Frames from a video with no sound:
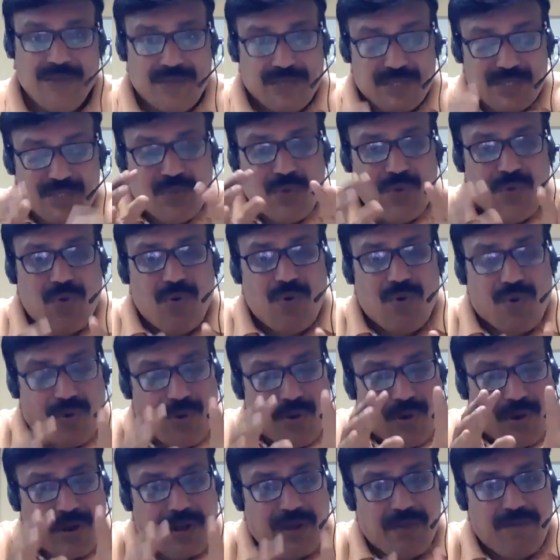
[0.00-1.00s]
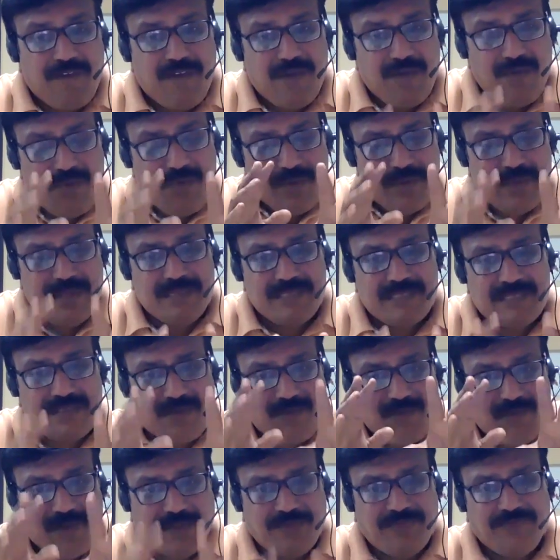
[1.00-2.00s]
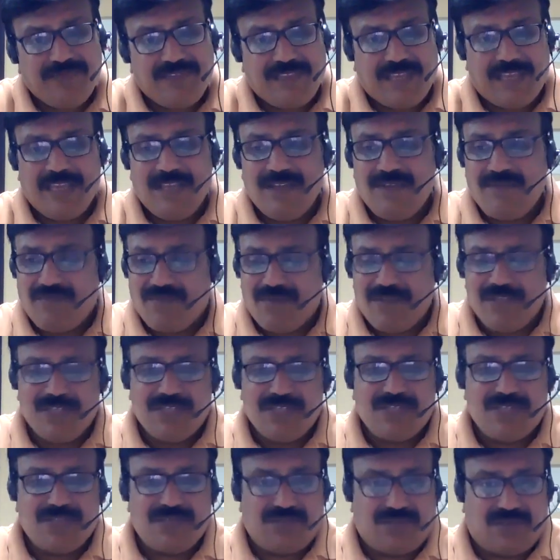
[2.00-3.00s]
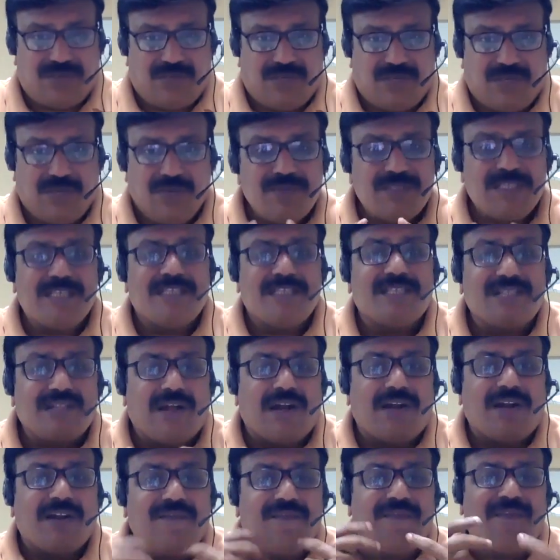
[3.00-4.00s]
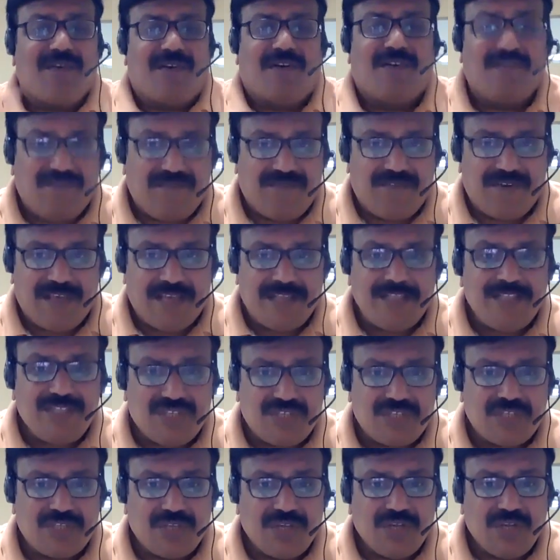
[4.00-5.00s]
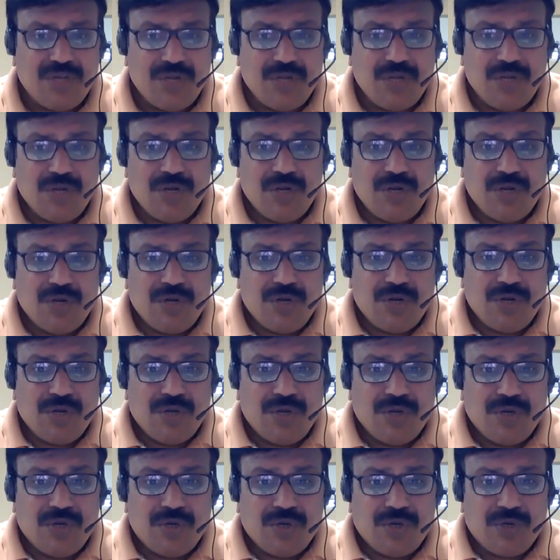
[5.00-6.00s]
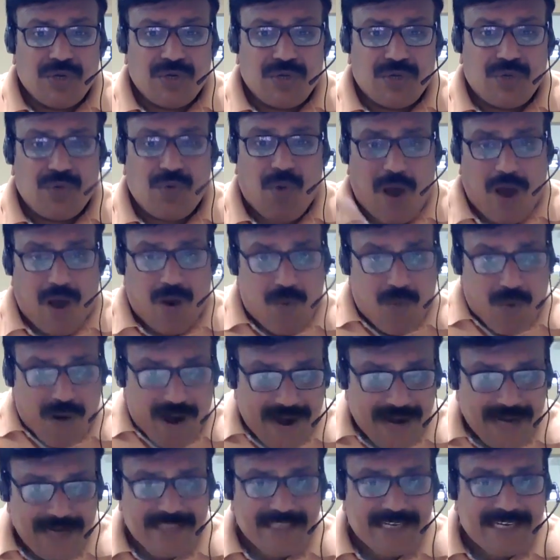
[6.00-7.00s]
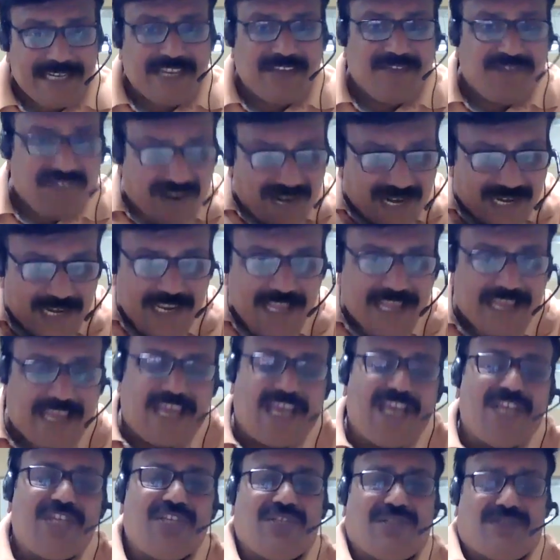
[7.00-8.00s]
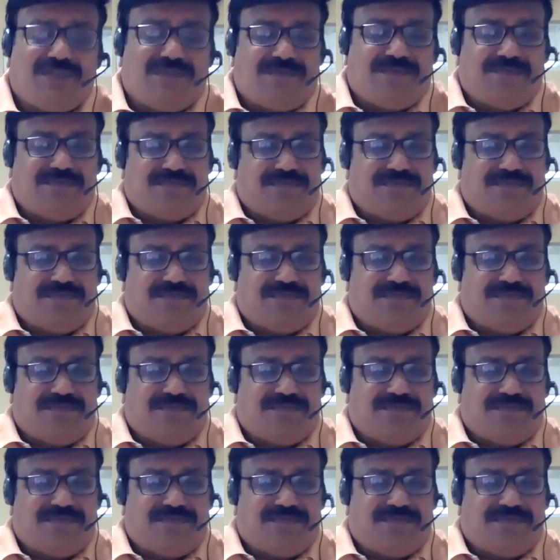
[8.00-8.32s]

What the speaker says: So review is the one thing which gives us a lot of confidence to avoid the defect leakage